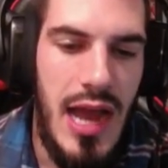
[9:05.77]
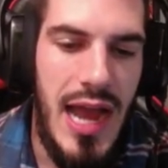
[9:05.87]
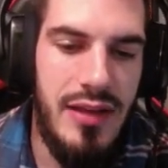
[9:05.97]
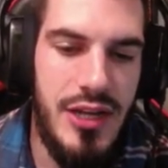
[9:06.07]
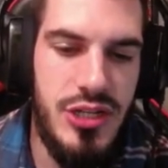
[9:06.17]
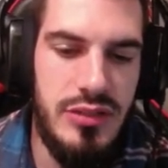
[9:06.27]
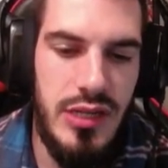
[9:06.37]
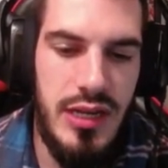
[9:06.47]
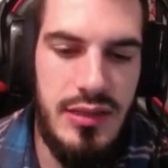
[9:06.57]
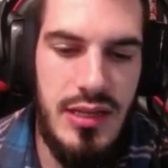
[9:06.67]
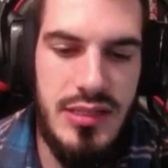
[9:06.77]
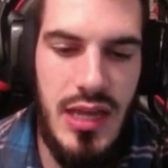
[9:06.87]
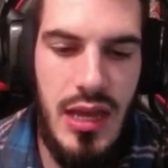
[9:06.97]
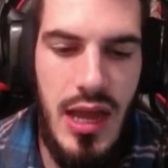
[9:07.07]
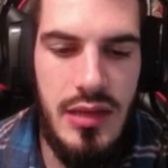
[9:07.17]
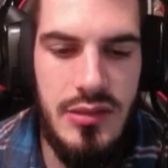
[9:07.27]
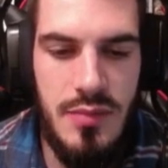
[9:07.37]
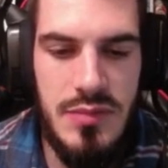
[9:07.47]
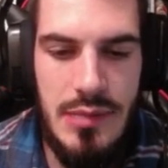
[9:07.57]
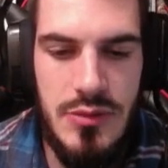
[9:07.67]
I actually look at this. I
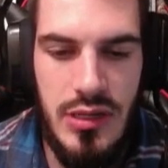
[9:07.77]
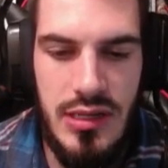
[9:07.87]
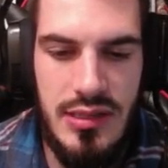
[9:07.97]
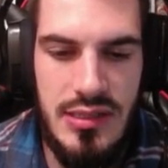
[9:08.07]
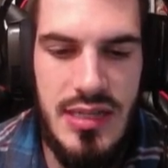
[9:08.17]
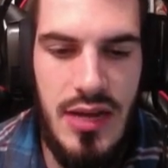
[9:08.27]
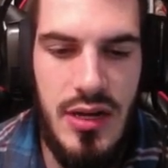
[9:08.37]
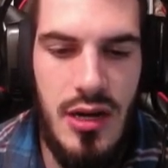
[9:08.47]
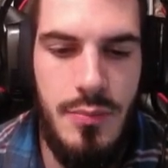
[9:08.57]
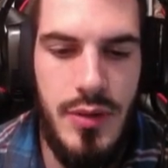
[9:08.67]
sometimes look at this down here,